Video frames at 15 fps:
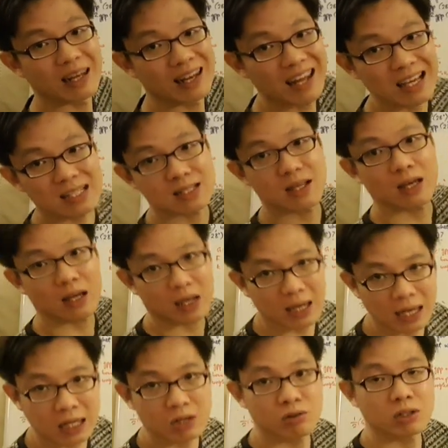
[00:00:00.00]
less
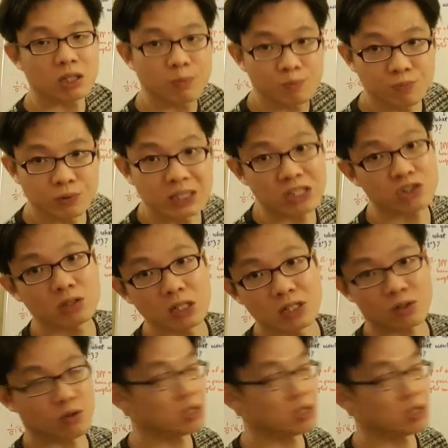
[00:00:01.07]
accurate the prediction is